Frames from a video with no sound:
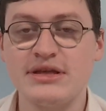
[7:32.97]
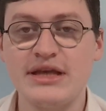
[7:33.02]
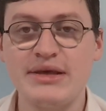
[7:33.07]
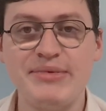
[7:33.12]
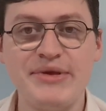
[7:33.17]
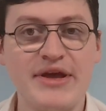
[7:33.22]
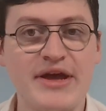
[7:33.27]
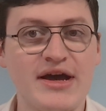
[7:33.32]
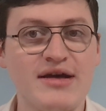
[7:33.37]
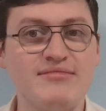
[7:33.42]
he
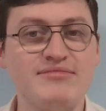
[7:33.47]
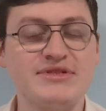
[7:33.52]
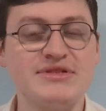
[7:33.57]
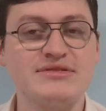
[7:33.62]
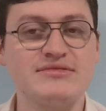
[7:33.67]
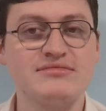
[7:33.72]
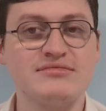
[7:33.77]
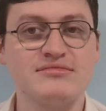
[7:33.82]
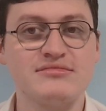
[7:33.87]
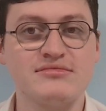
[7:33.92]

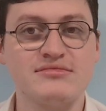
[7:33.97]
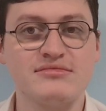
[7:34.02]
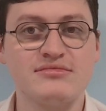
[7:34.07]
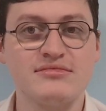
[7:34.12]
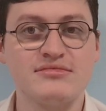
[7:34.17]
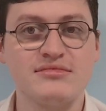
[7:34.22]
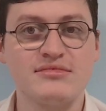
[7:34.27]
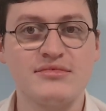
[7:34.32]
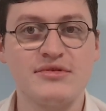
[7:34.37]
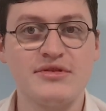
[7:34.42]
becomes
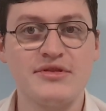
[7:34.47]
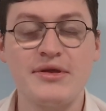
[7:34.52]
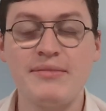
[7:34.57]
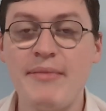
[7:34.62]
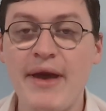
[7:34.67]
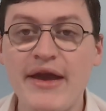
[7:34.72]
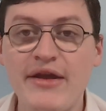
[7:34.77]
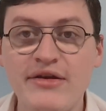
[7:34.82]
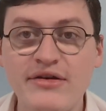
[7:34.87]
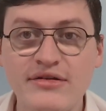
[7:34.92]
the
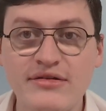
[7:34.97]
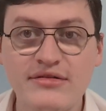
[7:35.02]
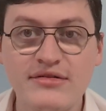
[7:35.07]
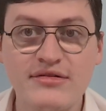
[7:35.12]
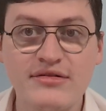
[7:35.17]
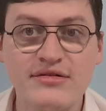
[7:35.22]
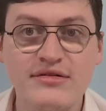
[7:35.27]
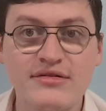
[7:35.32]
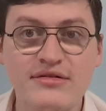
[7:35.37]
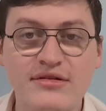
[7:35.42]
mayor
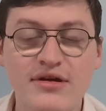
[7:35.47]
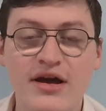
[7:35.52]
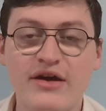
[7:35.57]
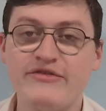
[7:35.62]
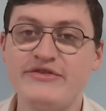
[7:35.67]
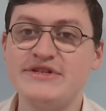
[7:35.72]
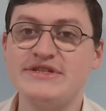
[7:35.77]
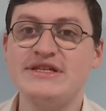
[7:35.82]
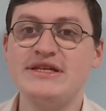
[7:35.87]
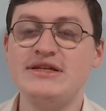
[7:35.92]

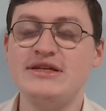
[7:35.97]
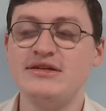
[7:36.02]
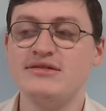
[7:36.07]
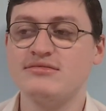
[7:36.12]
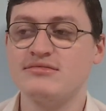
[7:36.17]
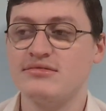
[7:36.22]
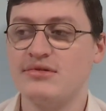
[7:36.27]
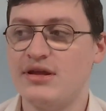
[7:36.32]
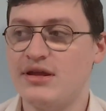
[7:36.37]
of a city.